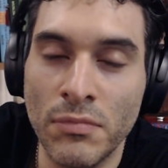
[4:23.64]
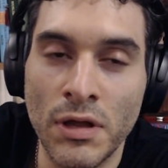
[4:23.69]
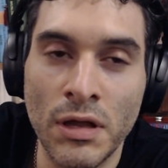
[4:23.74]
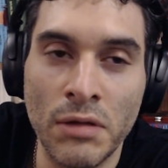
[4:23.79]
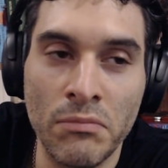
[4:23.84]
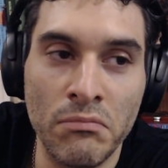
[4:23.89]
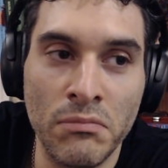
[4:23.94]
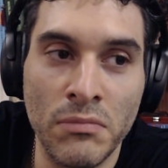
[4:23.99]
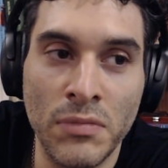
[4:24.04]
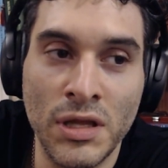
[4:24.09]
uh,
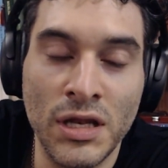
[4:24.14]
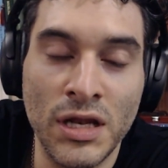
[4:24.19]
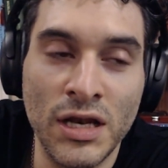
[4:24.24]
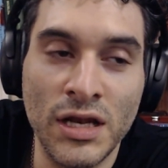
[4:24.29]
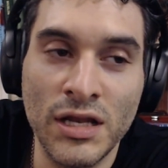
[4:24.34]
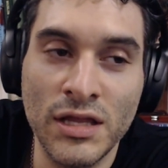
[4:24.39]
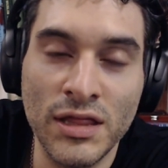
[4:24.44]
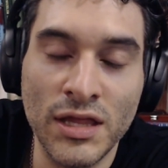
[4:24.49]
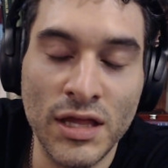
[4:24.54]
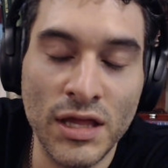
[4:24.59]
mean
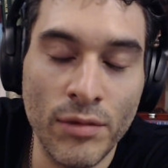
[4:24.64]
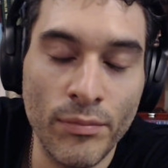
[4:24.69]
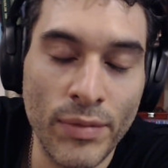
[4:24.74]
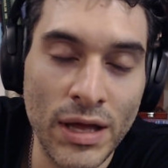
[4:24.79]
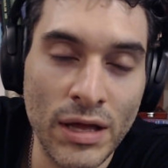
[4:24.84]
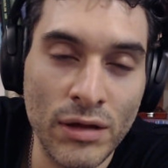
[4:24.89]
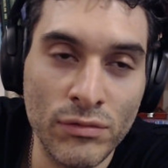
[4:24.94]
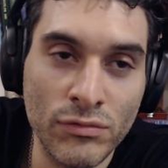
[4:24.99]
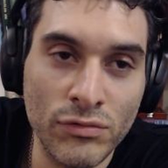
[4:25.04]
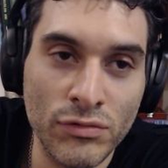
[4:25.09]
anything
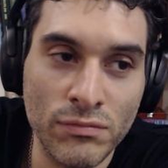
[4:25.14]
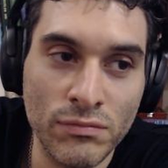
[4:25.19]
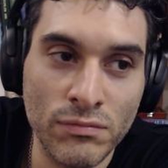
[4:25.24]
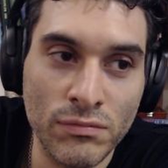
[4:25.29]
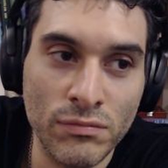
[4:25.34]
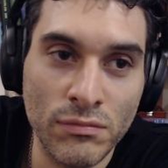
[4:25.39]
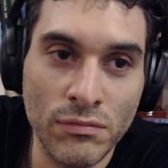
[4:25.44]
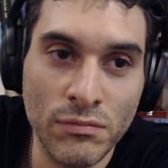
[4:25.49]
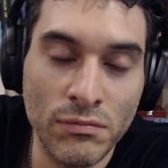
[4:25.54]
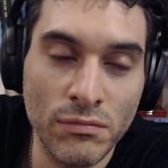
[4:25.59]
about
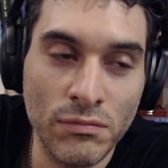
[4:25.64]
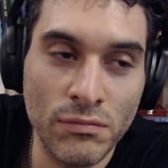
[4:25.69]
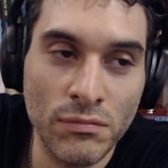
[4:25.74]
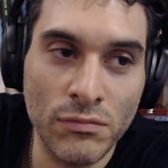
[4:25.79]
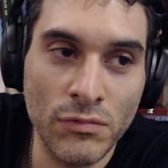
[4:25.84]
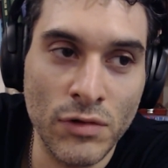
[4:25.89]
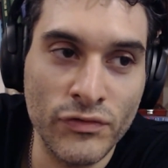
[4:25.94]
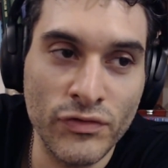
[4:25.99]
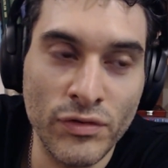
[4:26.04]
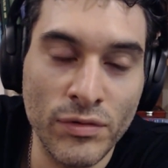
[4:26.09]

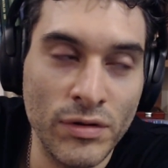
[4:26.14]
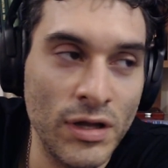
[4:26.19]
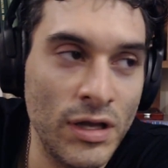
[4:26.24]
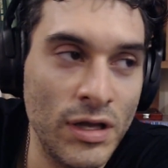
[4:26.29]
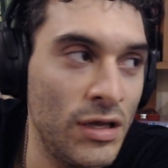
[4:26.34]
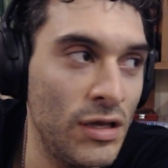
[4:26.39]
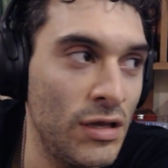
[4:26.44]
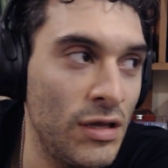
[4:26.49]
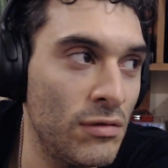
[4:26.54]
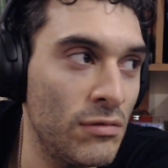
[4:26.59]
doesn't
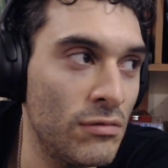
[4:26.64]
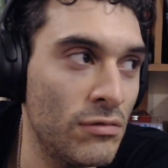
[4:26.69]
any